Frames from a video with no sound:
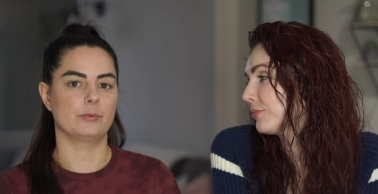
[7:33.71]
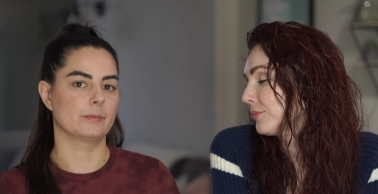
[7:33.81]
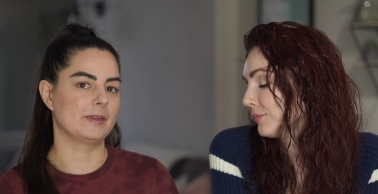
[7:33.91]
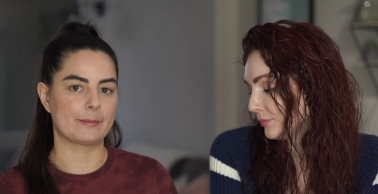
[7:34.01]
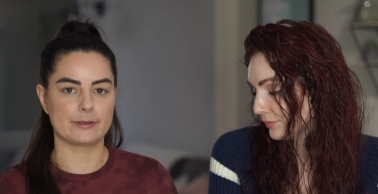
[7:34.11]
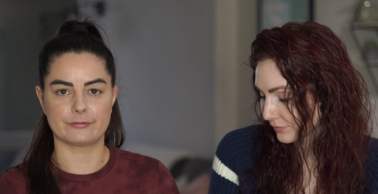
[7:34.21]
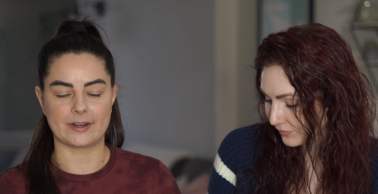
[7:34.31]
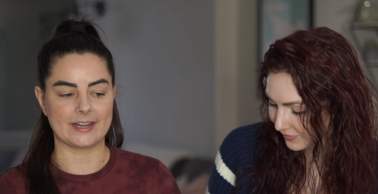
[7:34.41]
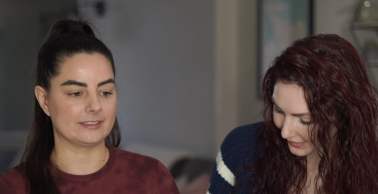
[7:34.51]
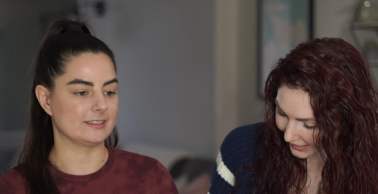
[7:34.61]
Speaker 1: we're becoming
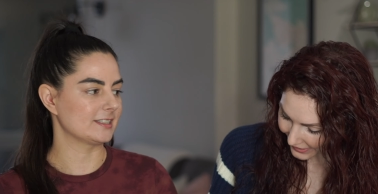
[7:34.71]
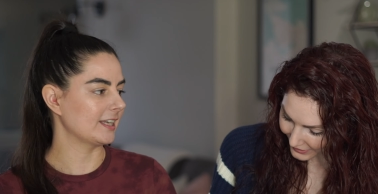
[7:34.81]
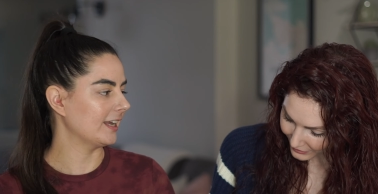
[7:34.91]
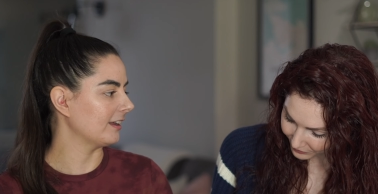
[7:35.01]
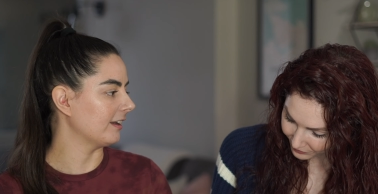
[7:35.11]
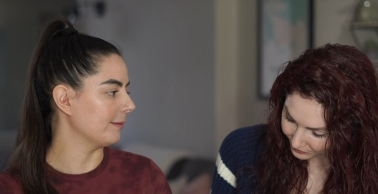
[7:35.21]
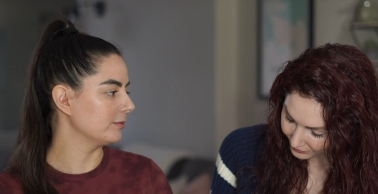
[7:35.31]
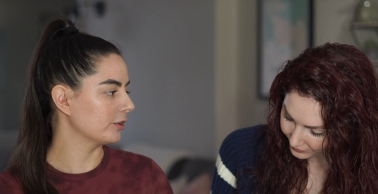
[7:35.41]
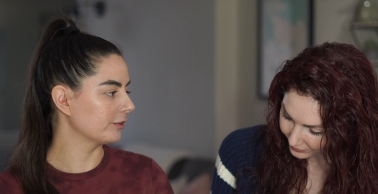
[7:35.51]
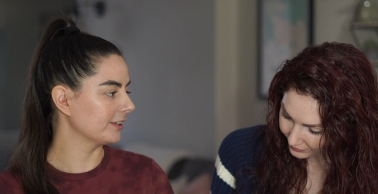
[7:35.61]
friends, and I'm
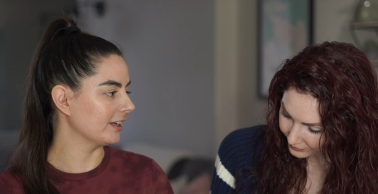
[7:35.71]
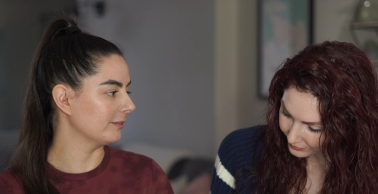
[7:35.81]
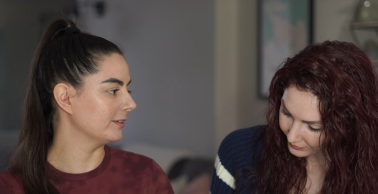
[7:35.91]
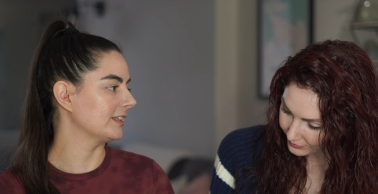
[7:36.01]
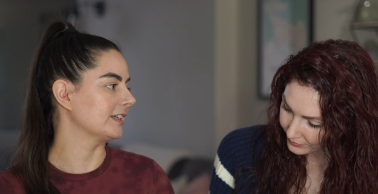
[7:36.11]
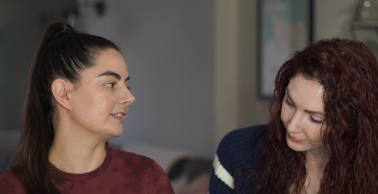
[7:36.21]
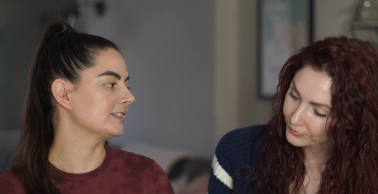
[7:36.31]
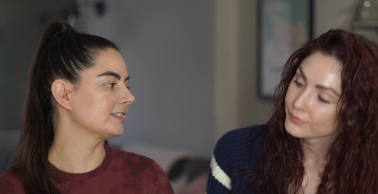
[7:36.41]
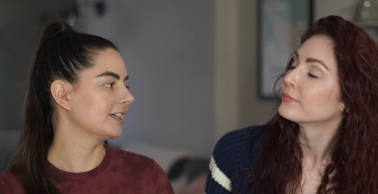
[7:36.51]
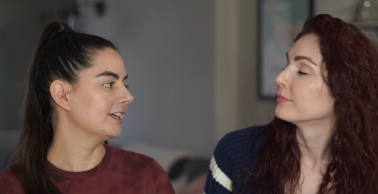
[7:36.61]
totally good with
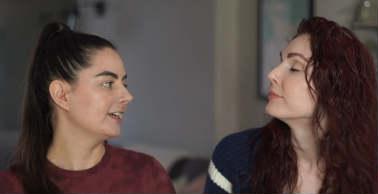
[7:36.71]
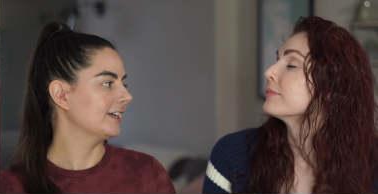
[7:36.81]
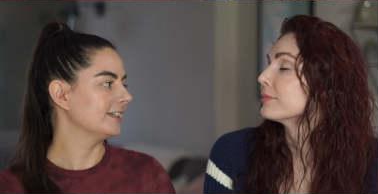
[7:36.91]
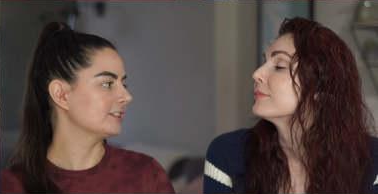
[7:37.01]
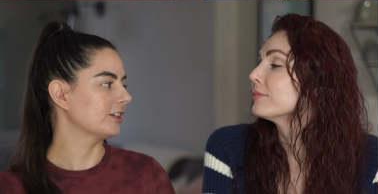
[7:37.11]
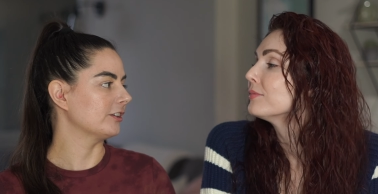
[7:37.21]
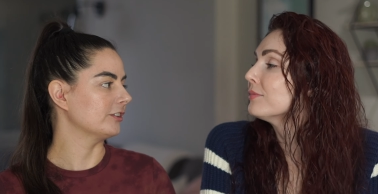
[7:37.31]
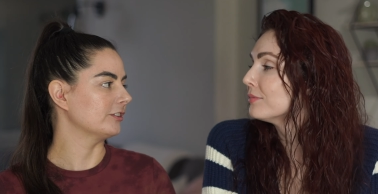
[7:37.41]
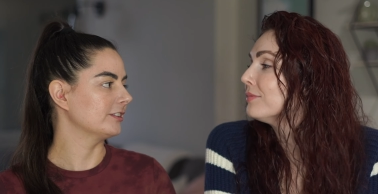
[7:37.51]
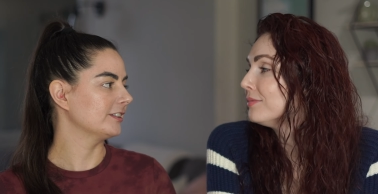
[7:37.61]
this.
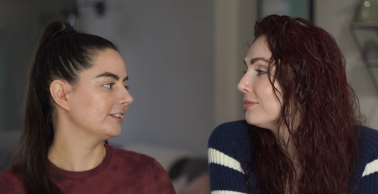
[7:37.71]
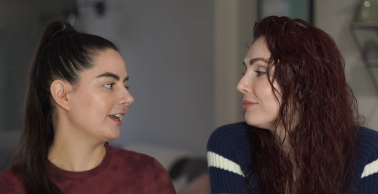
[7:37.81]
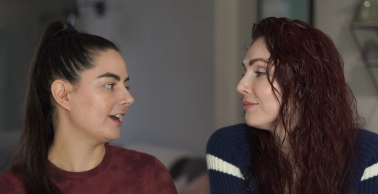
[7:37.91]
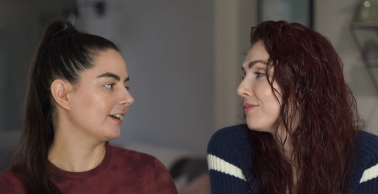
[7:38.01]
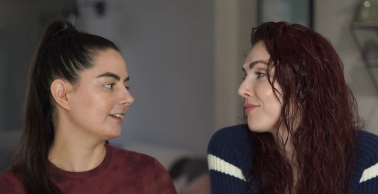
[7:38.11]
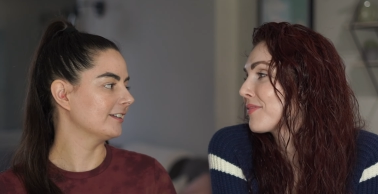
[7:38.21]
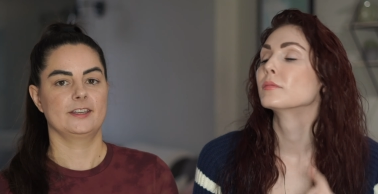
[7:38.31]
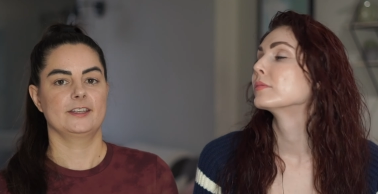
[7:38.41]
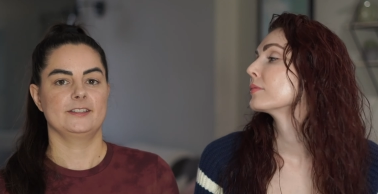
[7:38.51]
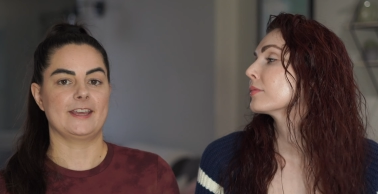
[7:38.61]
So, yeah,
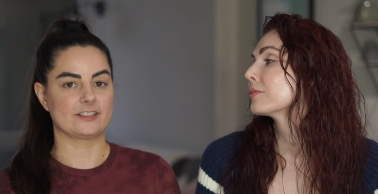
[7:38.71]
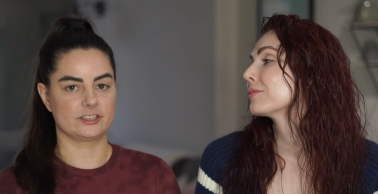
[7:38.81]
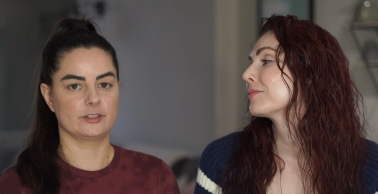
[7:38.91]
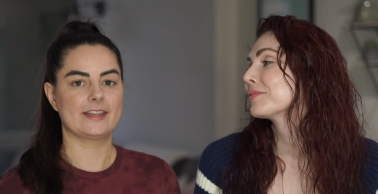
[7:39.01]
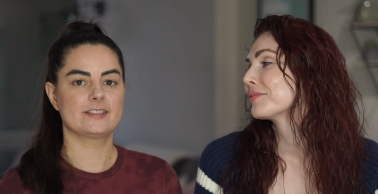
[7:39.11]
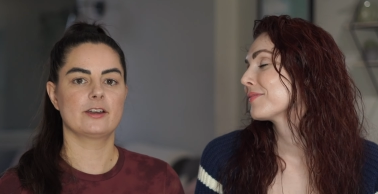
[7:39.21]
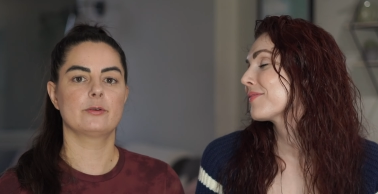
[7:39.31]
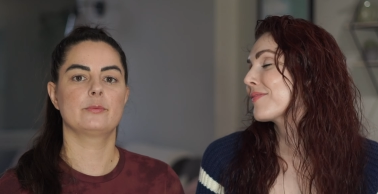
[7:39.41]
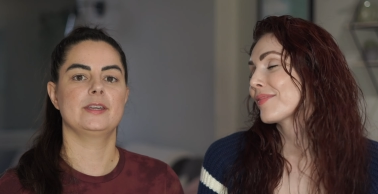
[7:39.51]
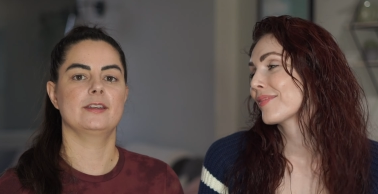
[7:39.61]
so that's
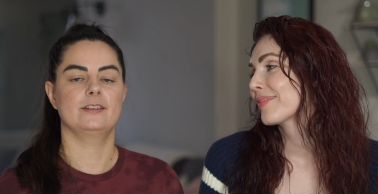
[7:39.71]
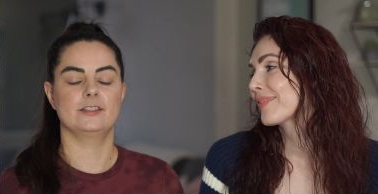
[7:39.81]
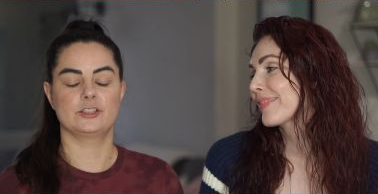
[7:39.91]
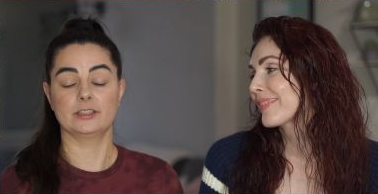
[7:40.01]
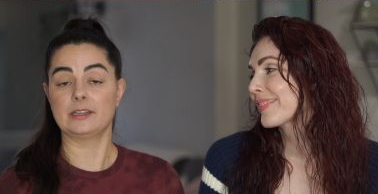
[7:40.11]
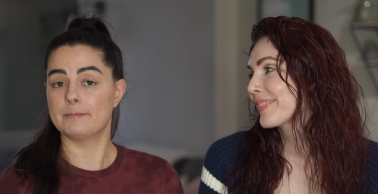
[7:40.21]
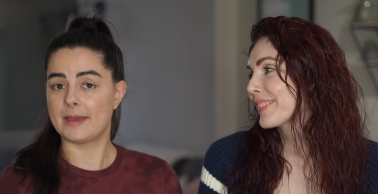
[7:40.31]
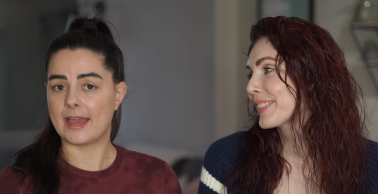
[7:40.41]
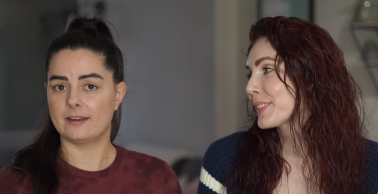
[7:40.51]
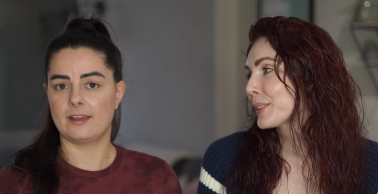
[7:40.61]
how we initially
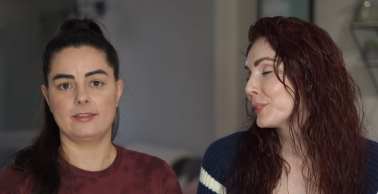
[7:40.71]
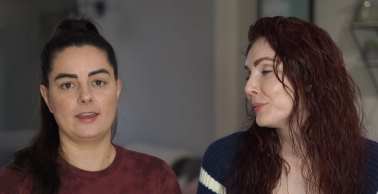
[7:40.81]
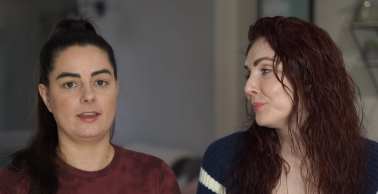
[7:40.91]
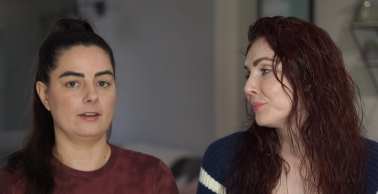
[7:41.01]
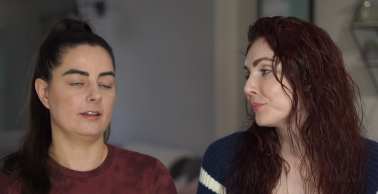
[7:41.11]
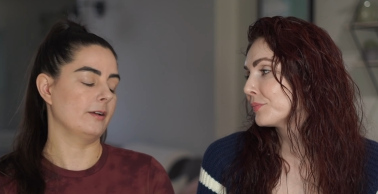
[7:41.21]
met, and then